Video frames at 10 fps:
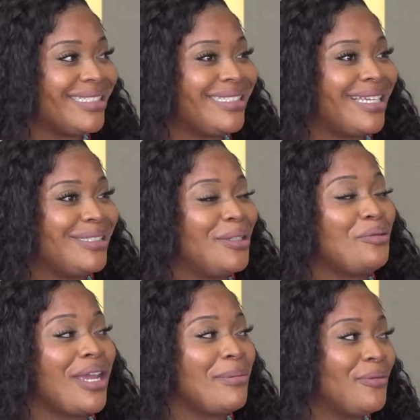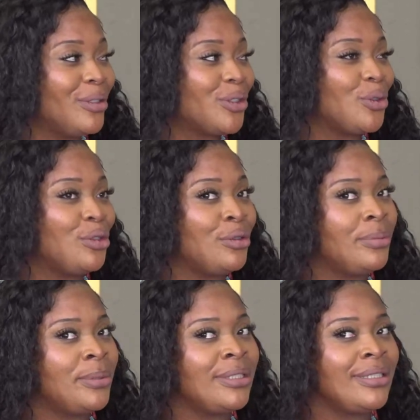that is Saturday, right before school
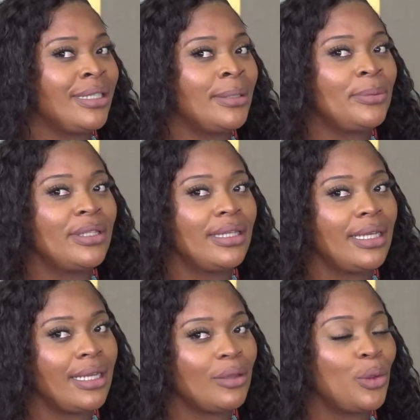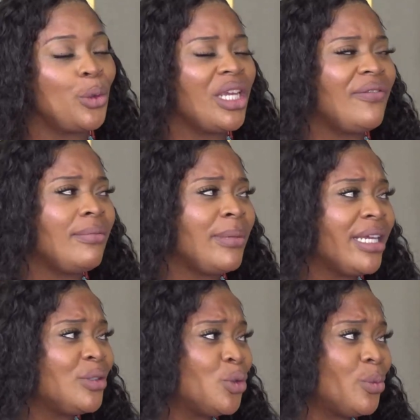reopens on April the 8th. We only have a
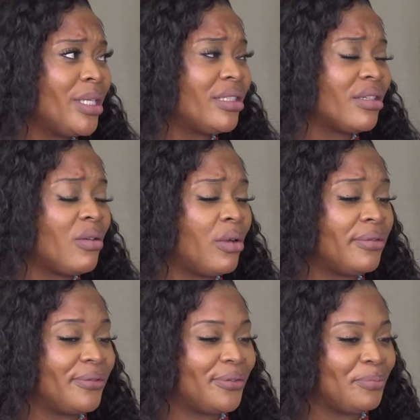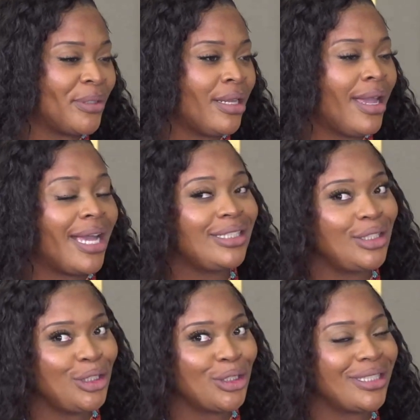mere 2 weeks off as
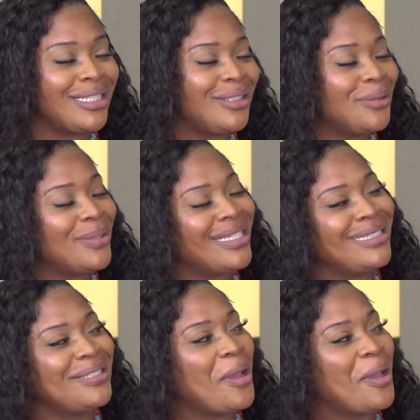teachers and students.